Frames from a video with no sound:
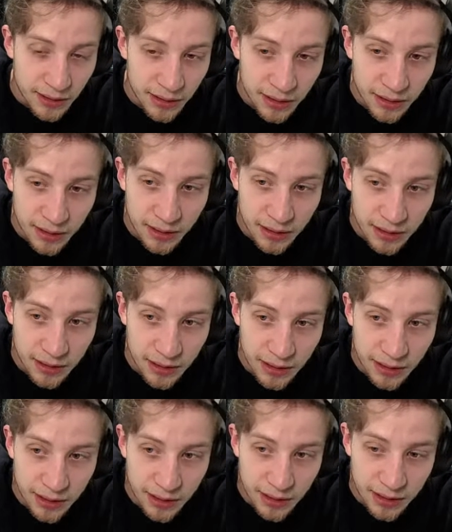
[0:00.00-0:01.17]

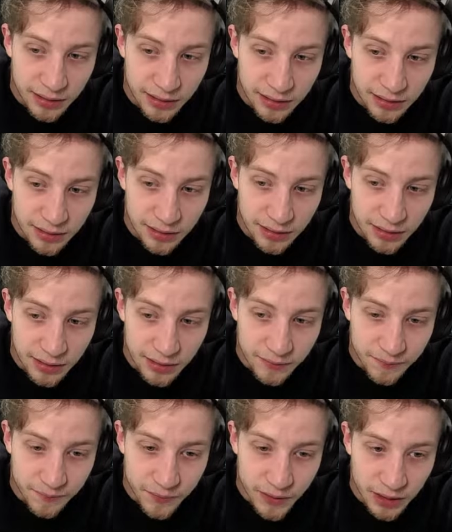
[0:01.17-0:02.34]
And
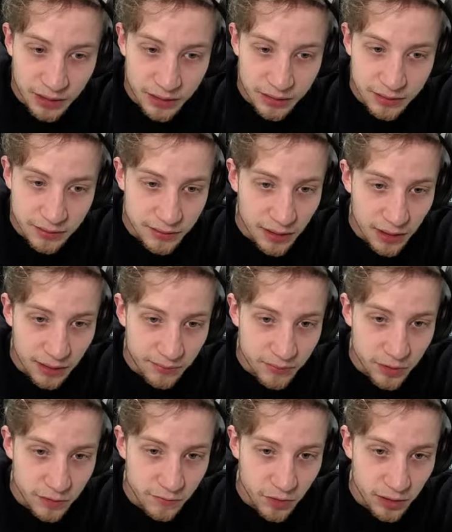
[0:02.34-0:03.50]
since then, I'm
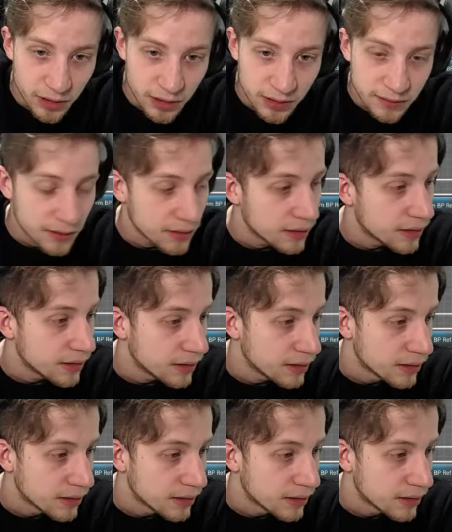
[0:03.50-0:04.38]
just working as a...